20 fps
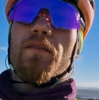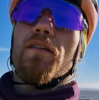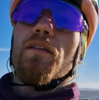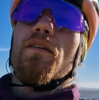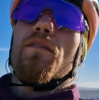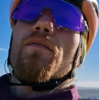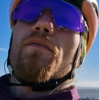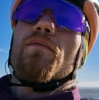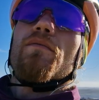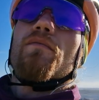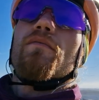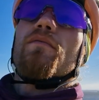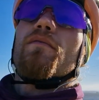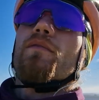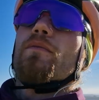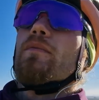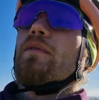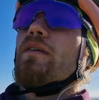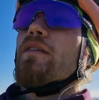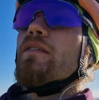you know,
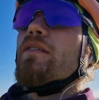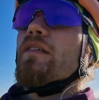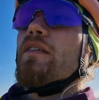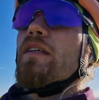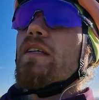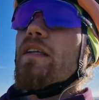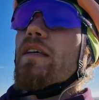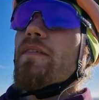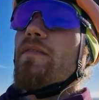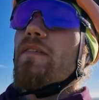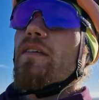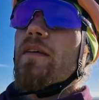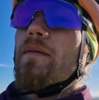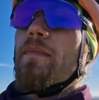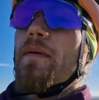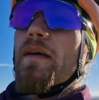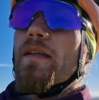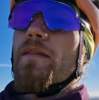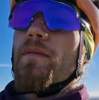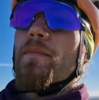the world that you live in a
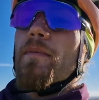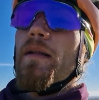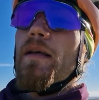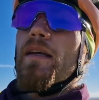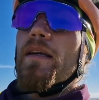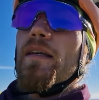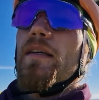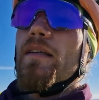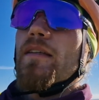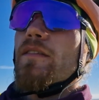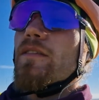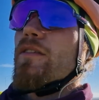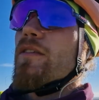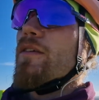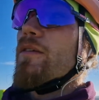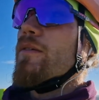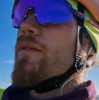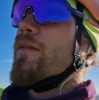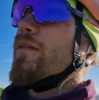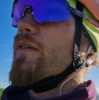better place.
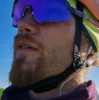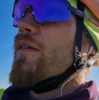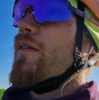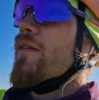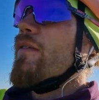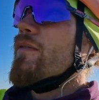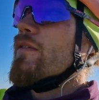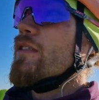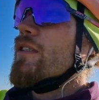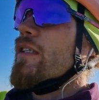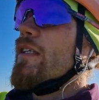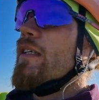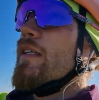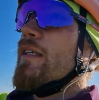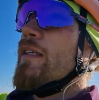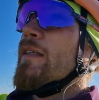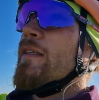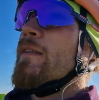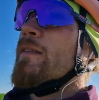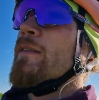So obviously,
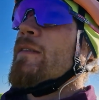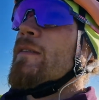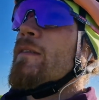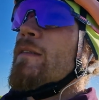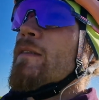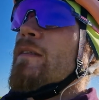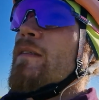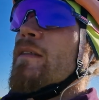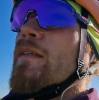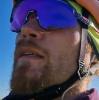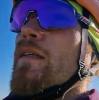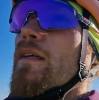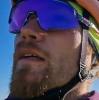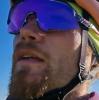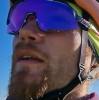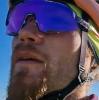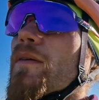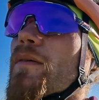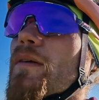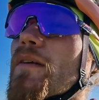
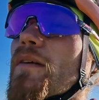you know,